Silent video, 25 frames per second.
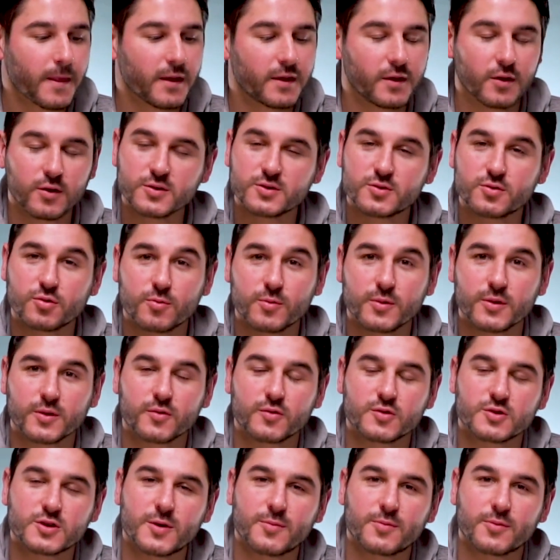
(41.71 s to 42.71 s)
They also do a really
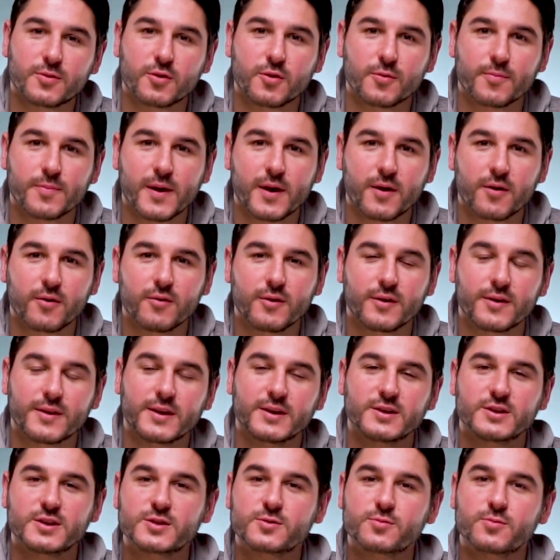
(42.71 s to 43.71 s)
good job with their apparel, and
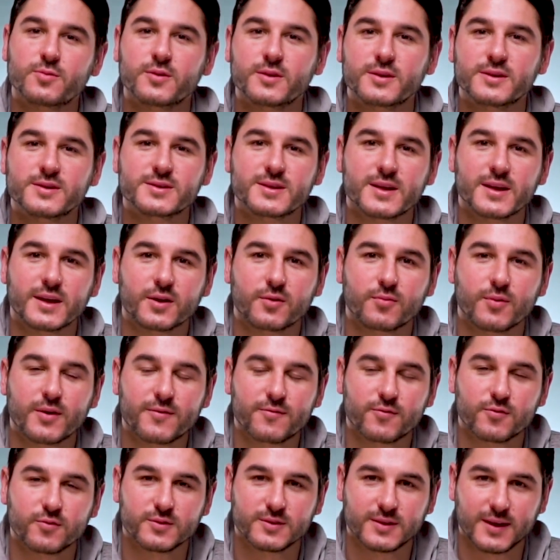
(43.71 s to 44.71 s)
they just released a
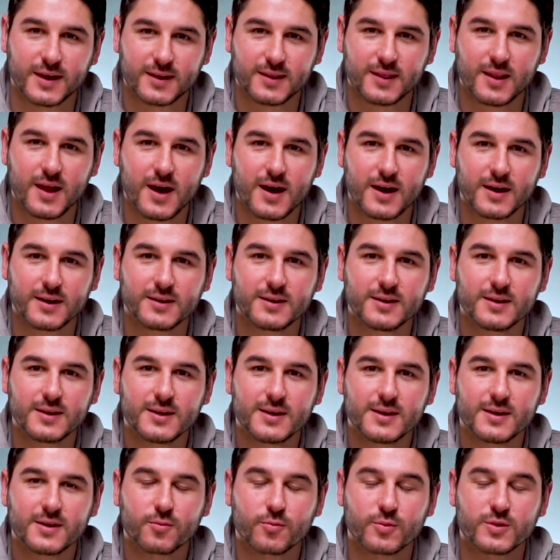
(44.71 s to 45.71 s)
Grateful Dead line,
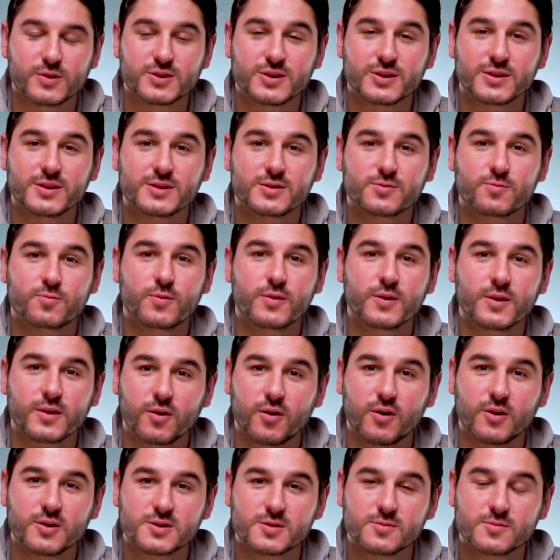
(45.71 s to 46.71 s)
which is really
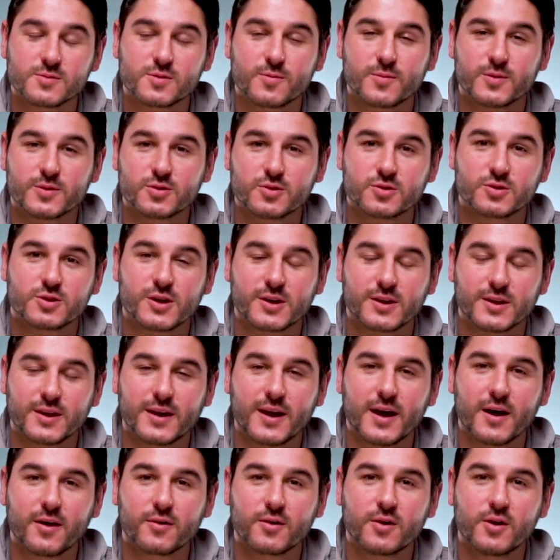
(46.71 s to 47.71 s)
awesome. So make sure to check
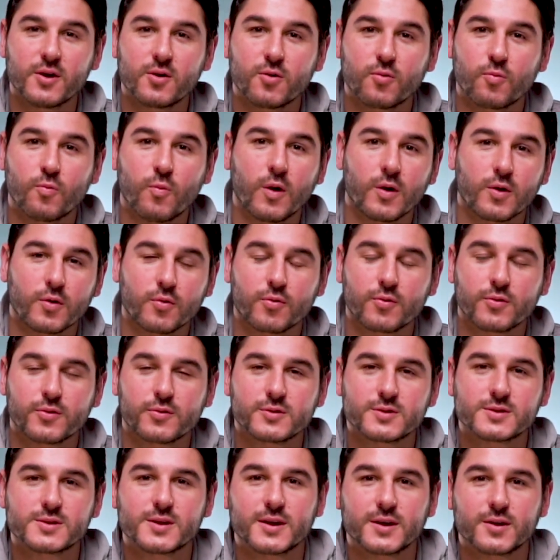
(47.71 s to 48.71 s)
that out while you're on
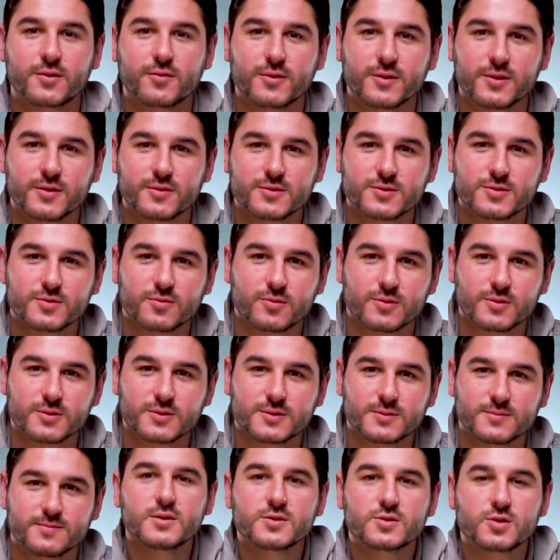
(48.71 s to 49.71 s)
their site or in their
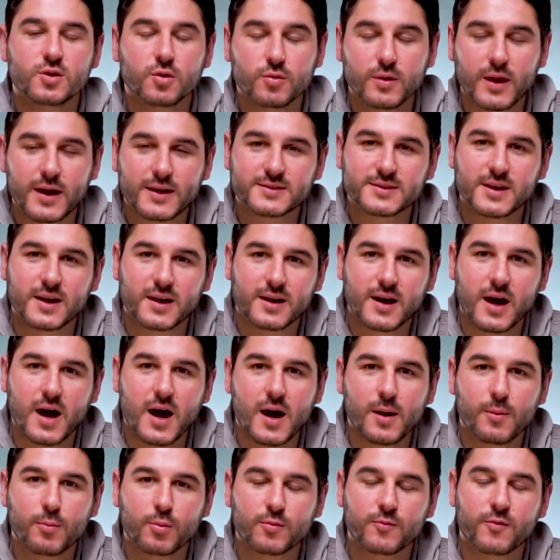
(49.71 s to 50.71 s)
stores. So
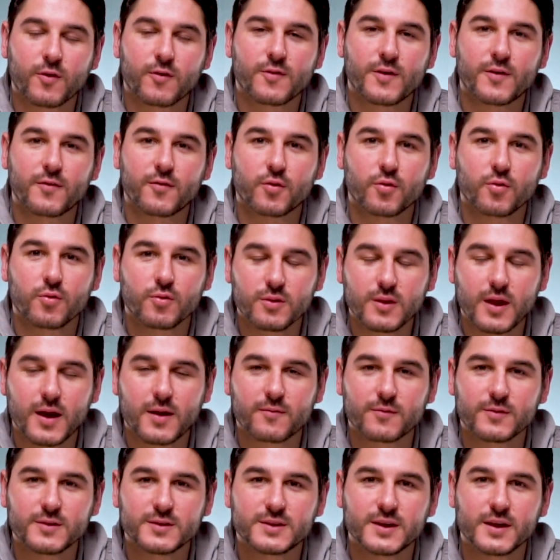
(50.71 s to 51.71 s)
Lacrosse.com, one of our favorite
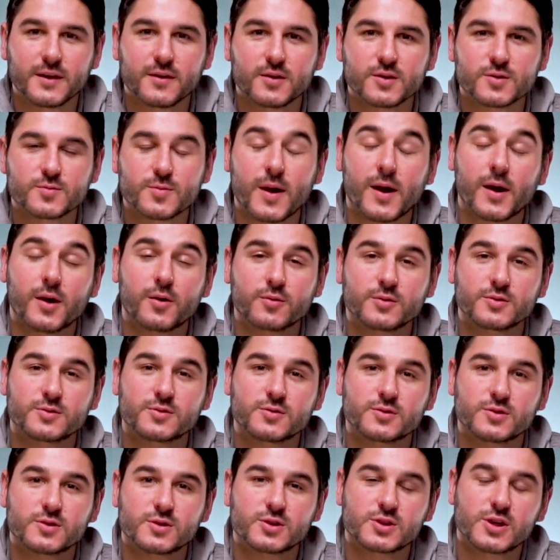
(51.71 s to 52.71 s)
online retailers, where I always
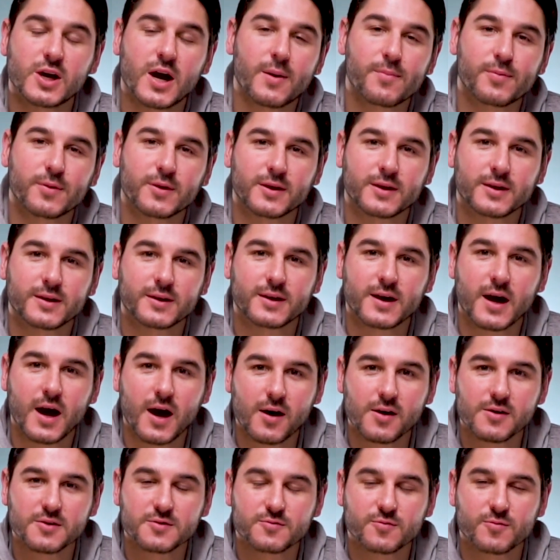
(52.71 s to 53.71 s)
used to shop in
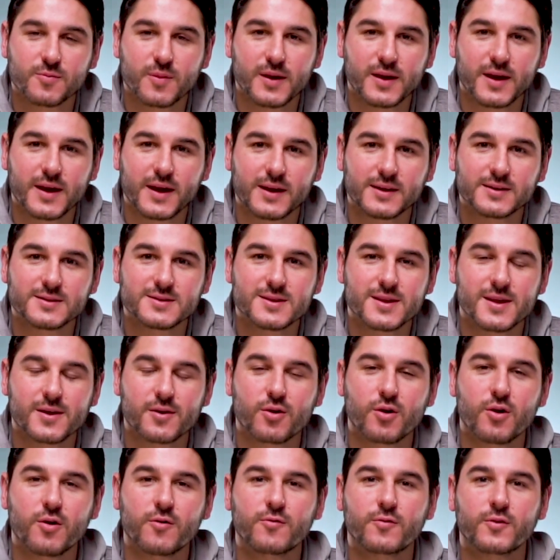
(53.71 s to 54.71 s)
college for my heads, they
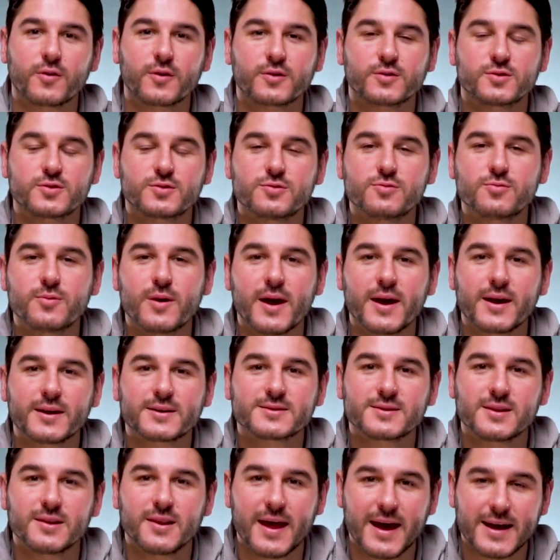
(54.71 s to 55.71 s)
are offering
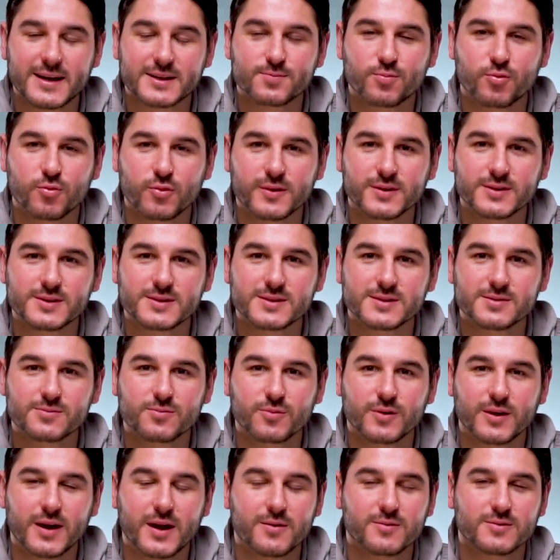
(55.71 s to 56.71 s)
2x Lacrosse points
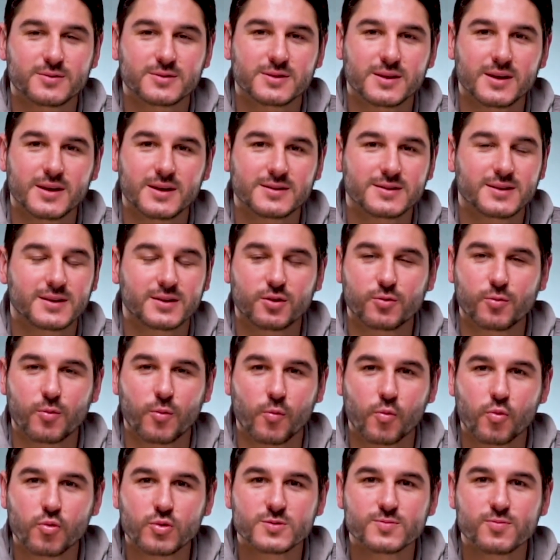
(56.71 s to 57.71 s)
when I was, it's like the
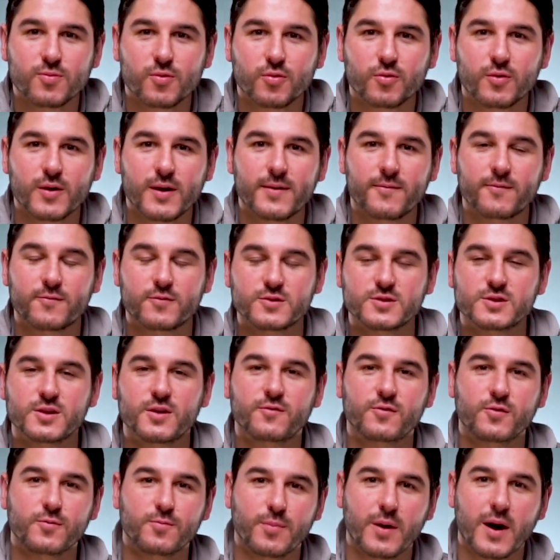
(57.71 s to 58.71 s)
rewards program for
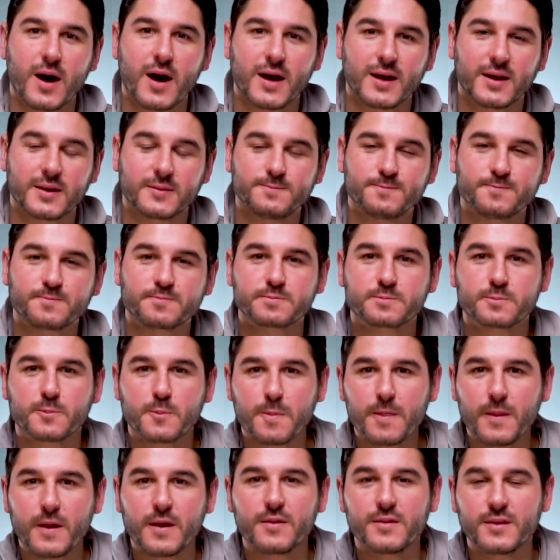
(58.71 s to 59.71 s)
stuff you buy.
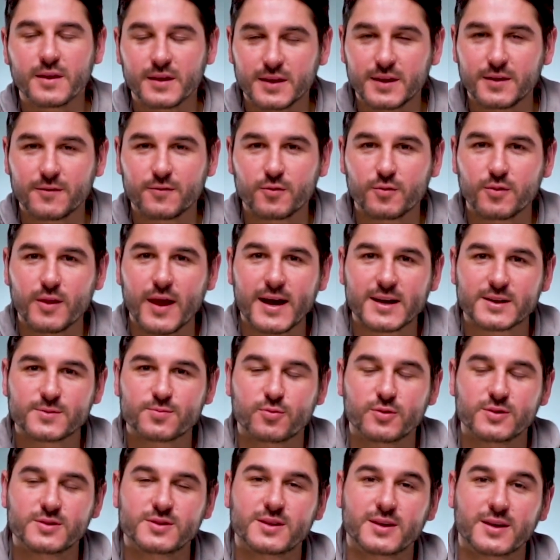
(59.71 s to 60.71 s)
And they give you Lacrosse
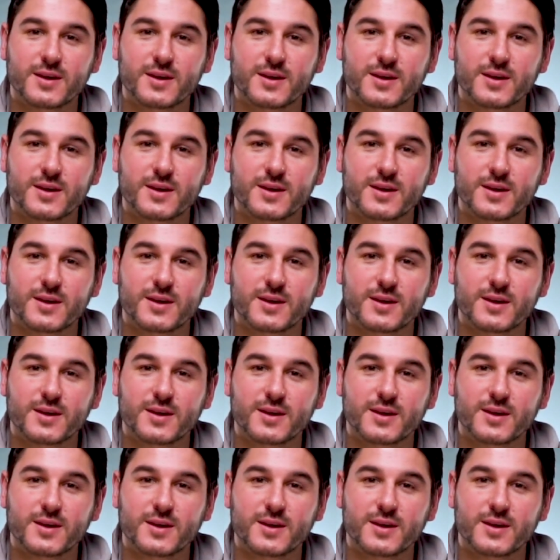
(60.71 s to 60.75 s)
points